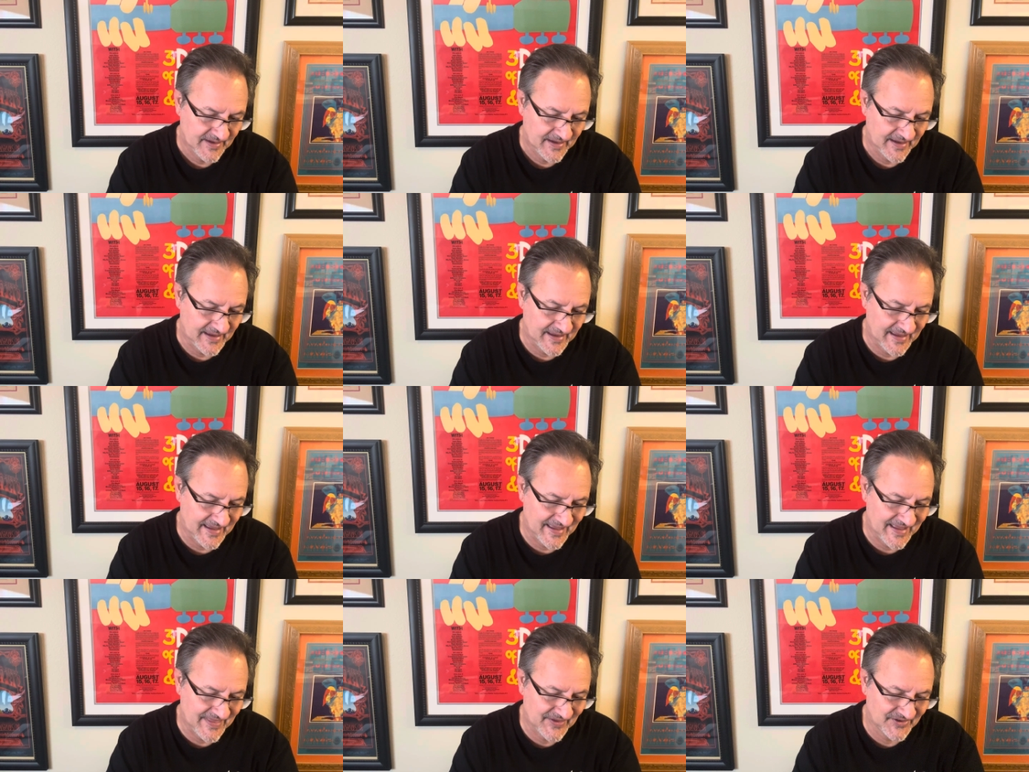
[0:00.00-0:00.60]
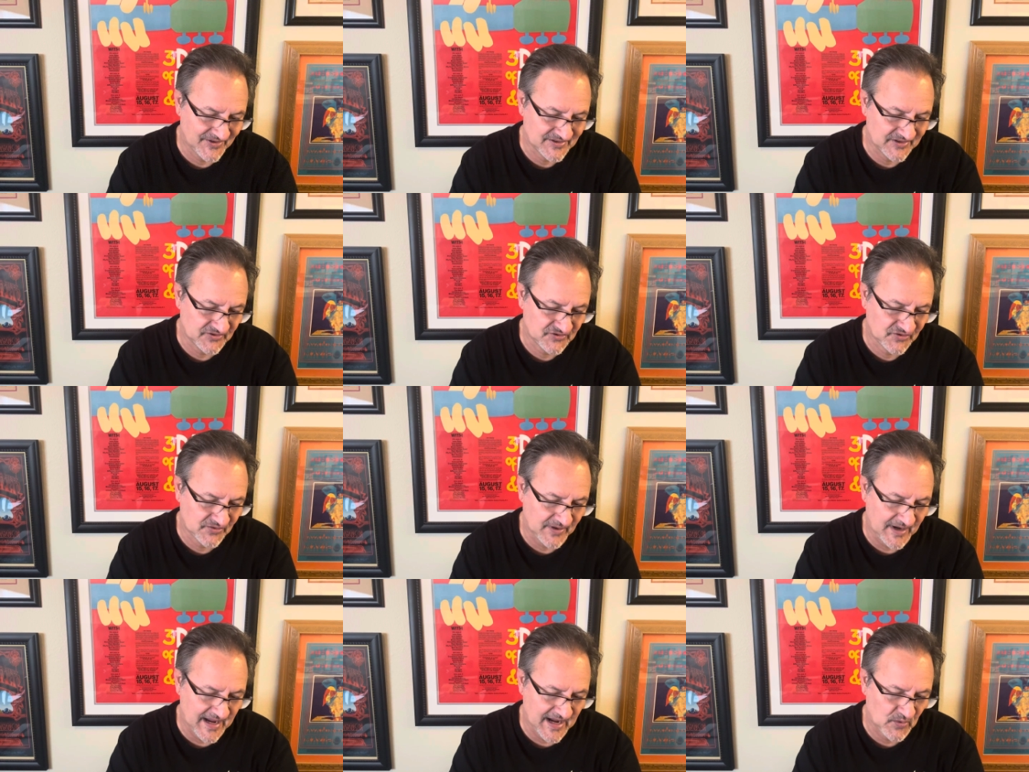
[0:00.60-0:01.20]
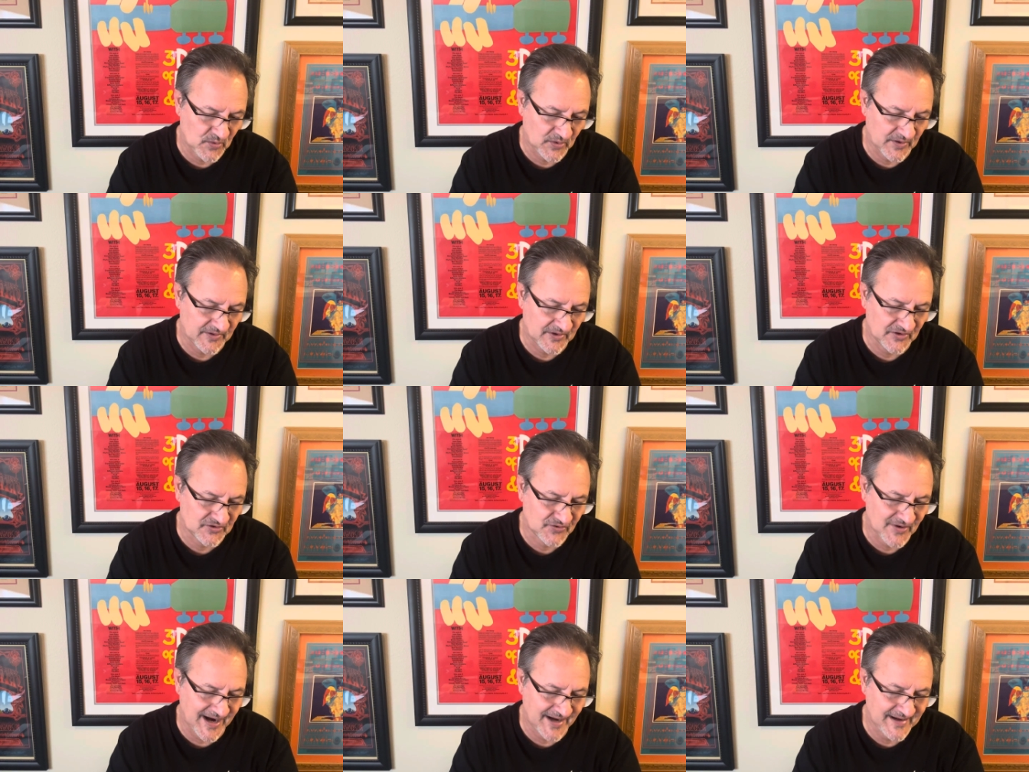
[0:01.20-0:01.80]
There's a track where they're
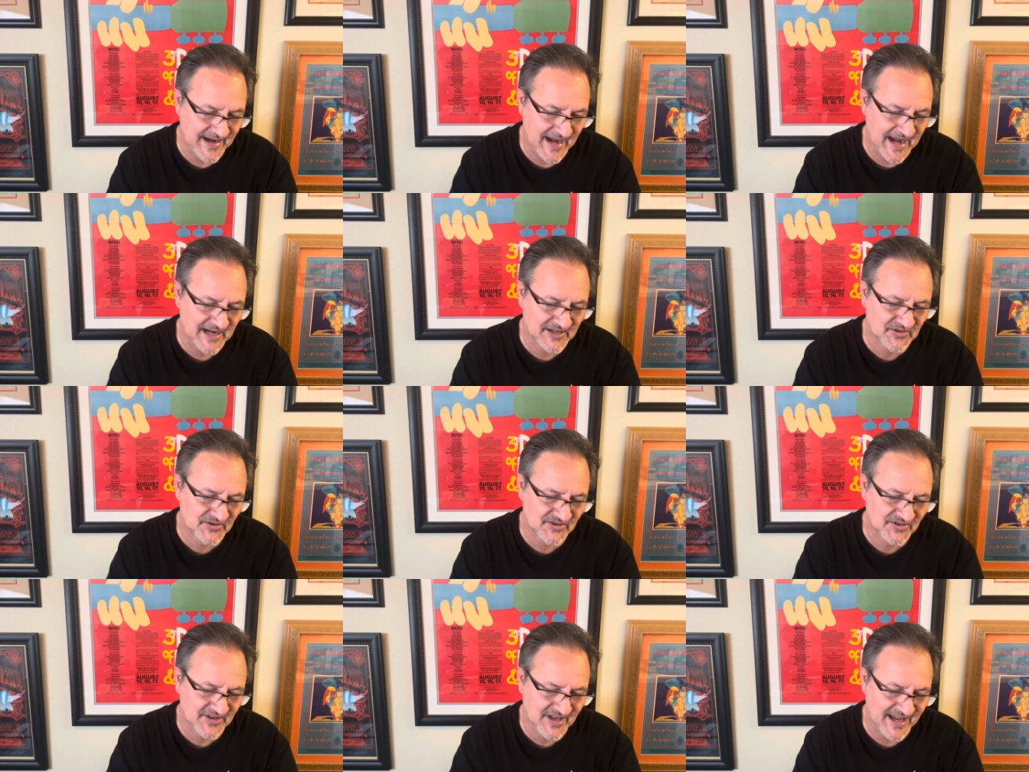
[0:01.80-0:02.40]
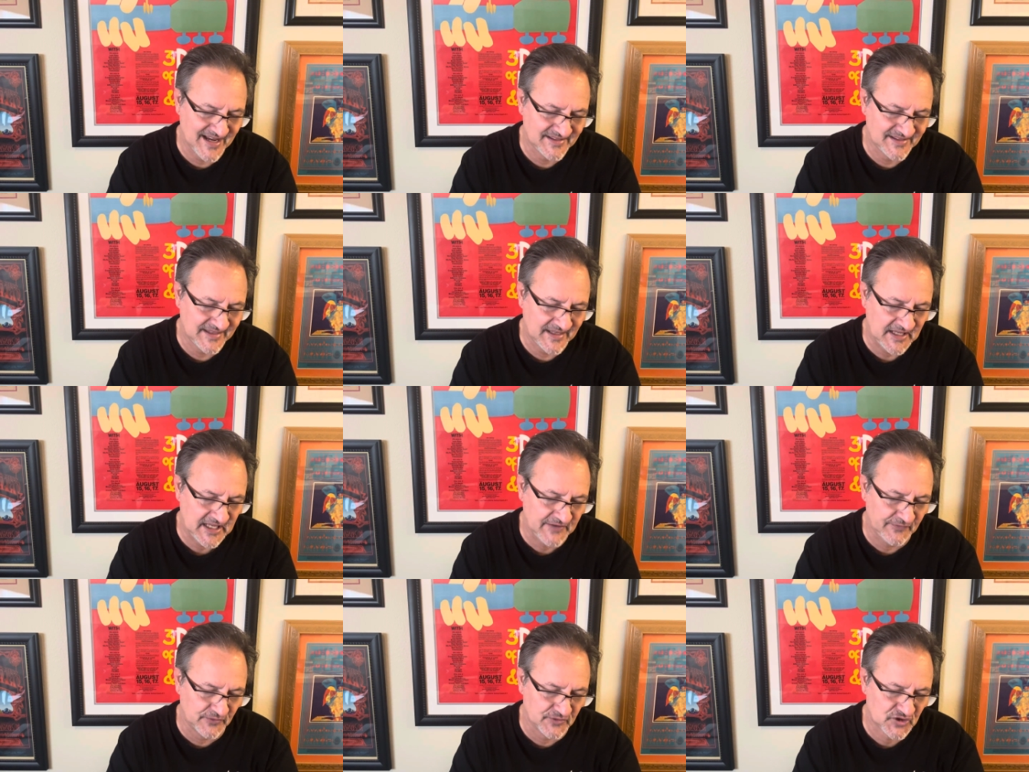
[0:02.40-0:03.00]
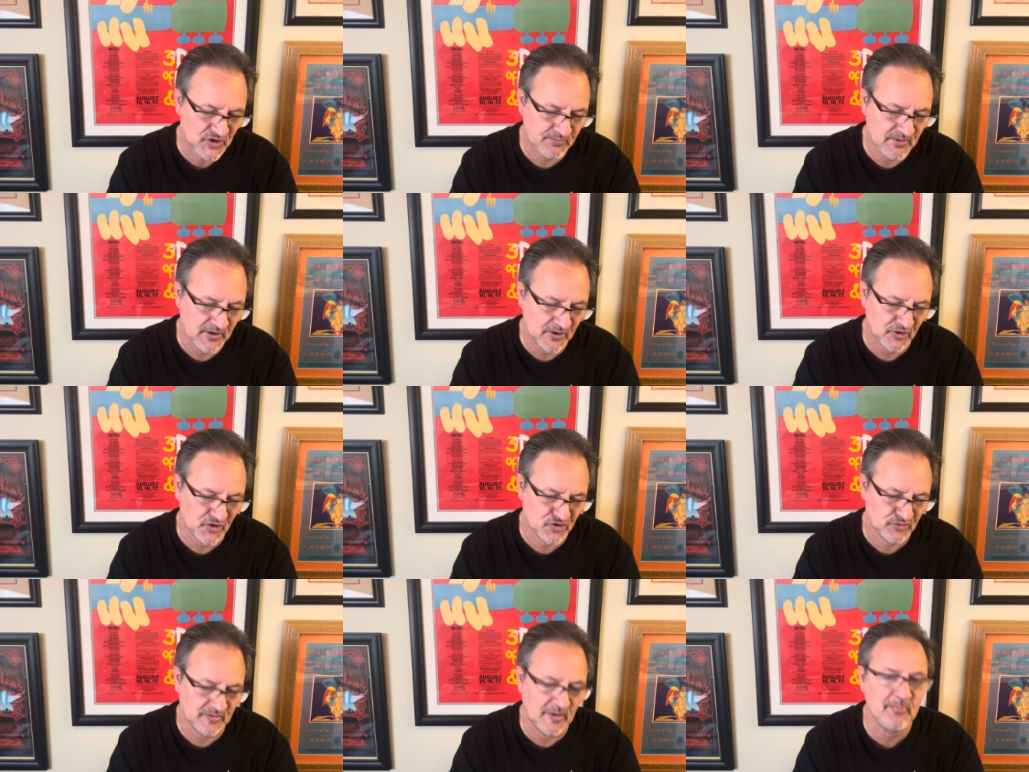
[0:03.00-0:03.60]
trying to exorcise the evil
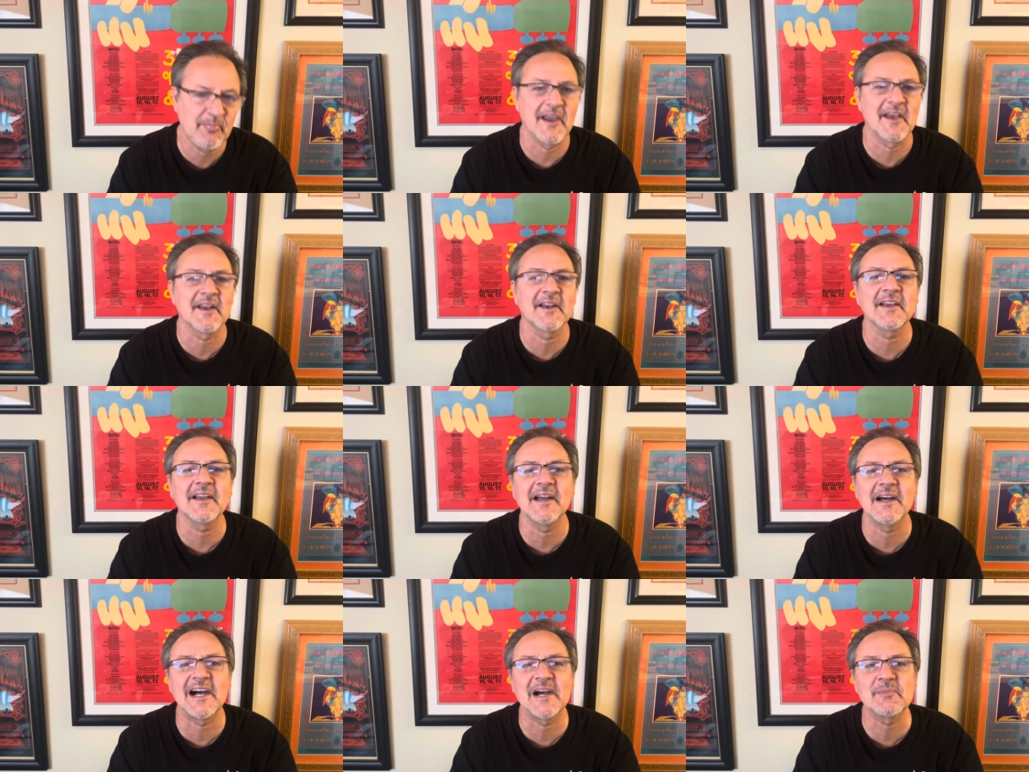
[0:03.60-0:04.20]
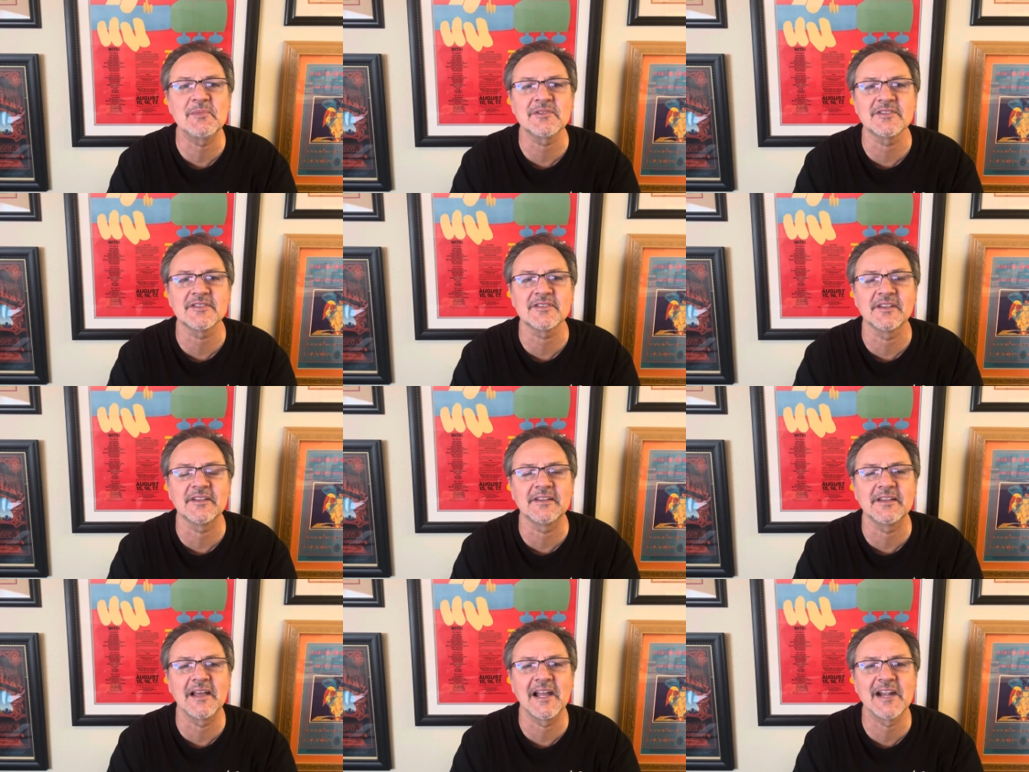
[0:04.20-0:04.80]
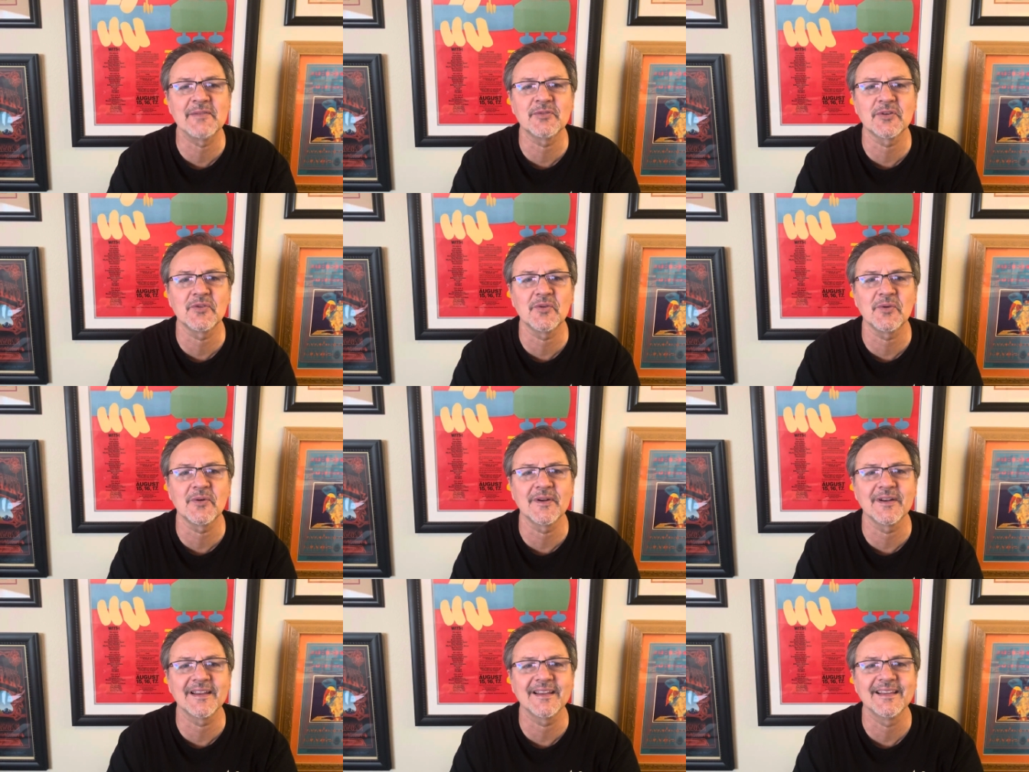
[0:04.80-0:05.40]
spirits from the Pentagon, which is a live
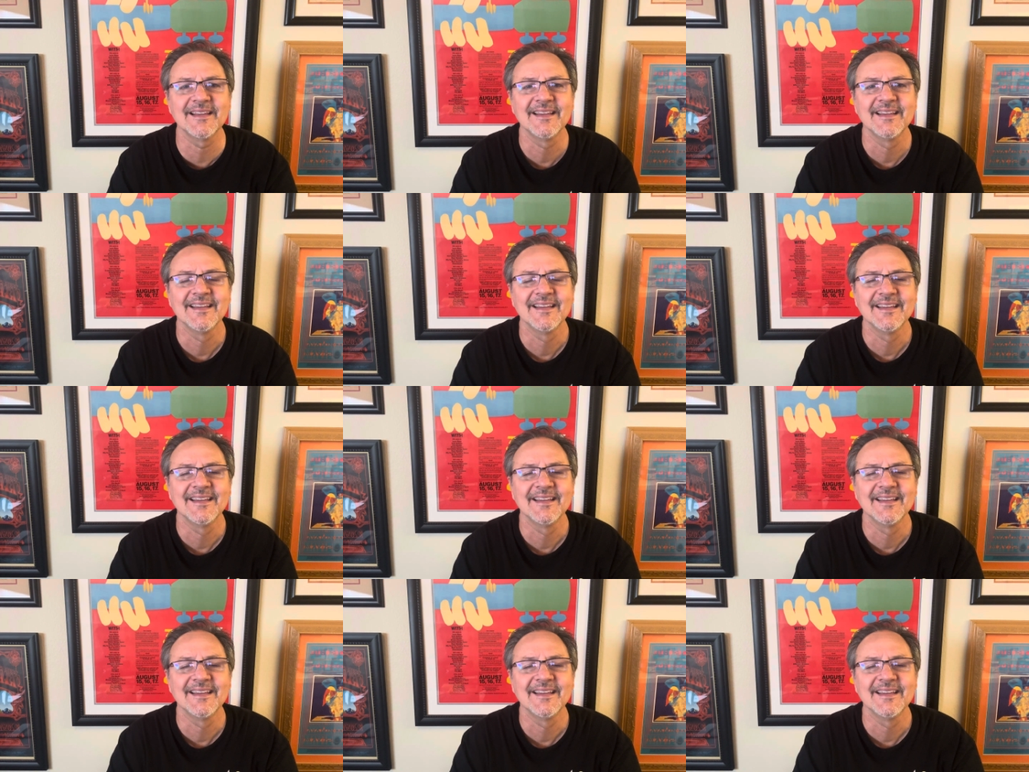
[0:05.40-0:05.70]
recording